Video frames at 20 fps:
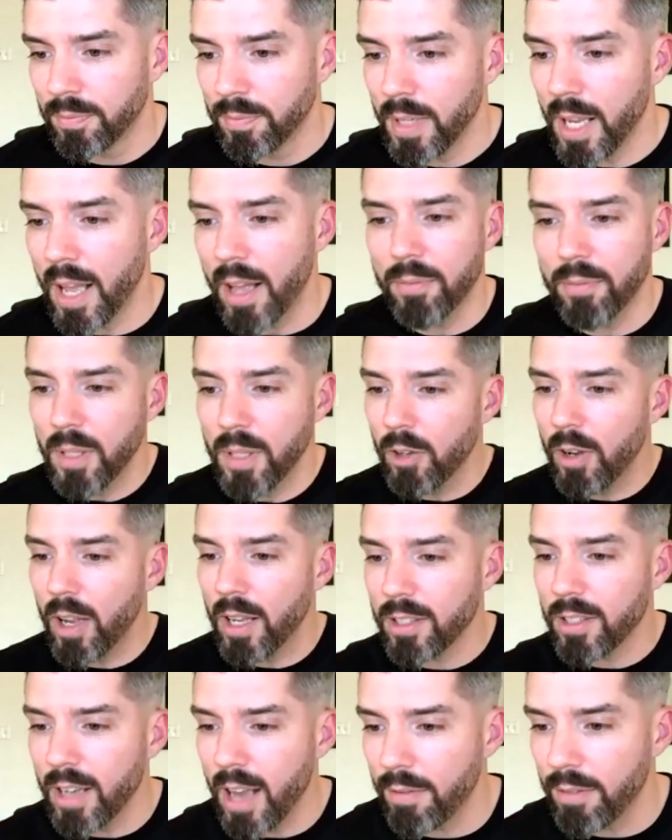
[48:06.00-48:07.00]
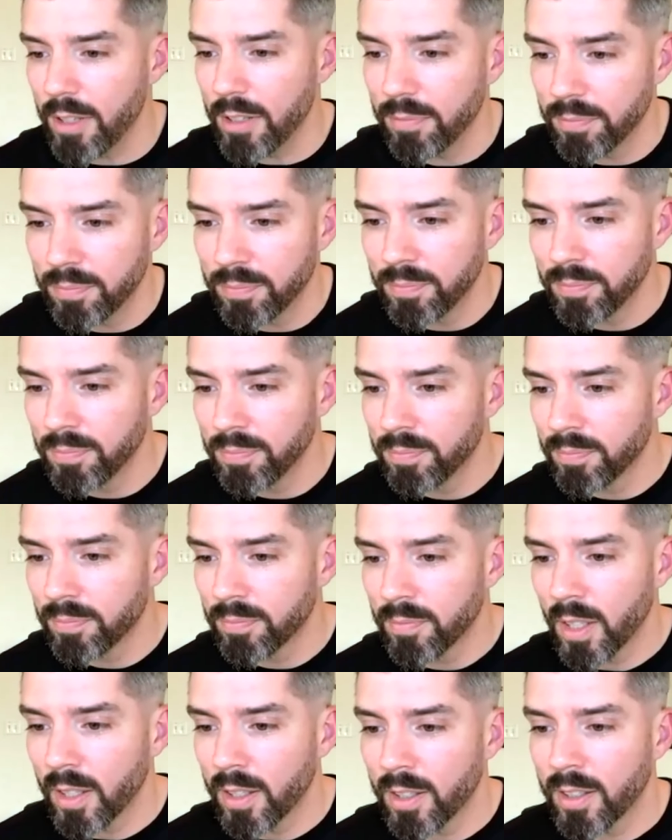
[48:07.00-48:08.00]
Yeah, you guys can have it.
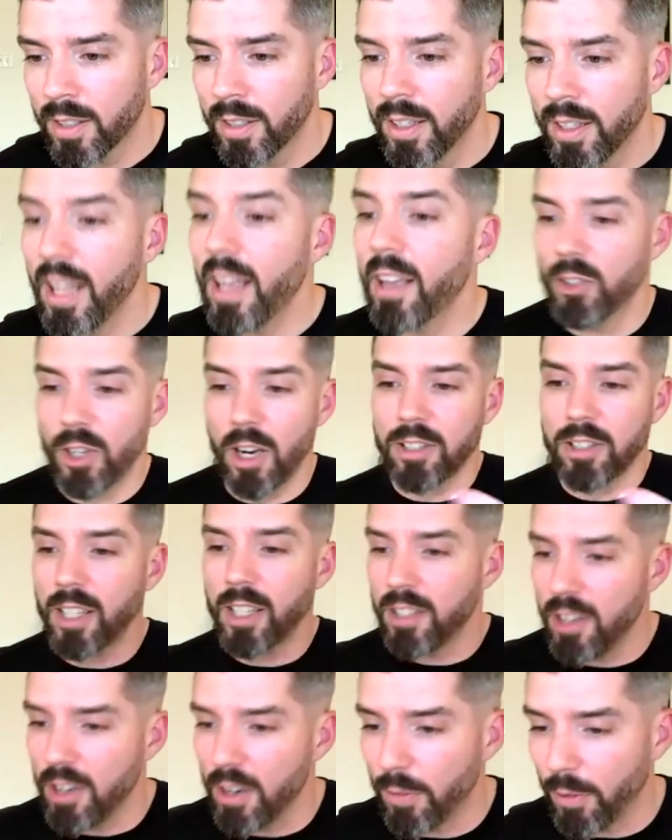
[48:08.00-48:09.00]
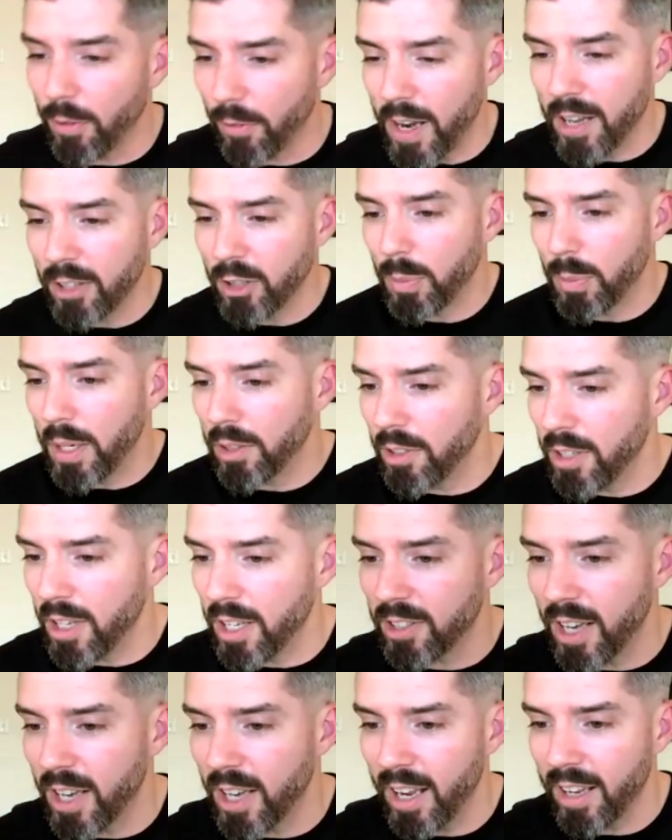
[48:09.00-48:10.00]
Yeah, Josh said he used it for financial breakthrough
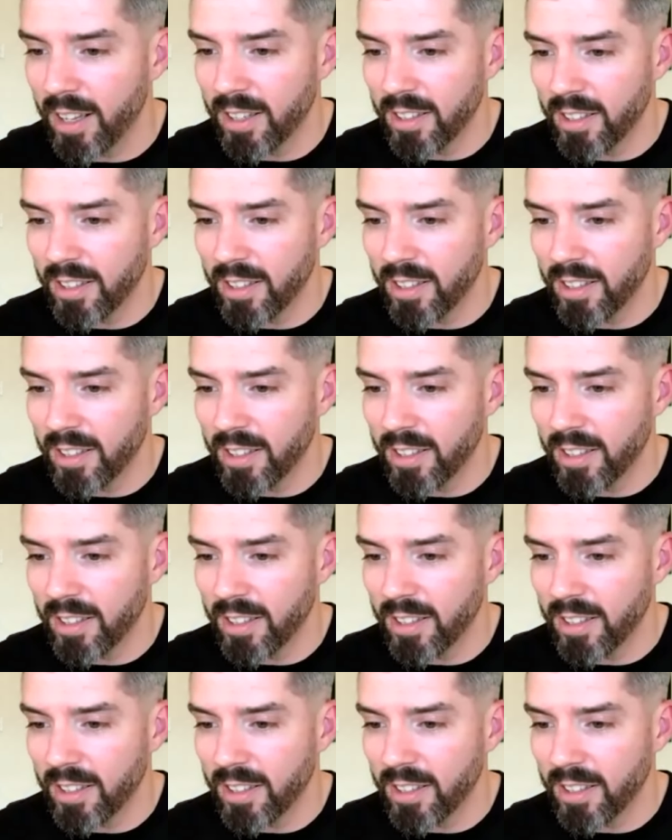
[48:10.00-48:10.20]
yesterday.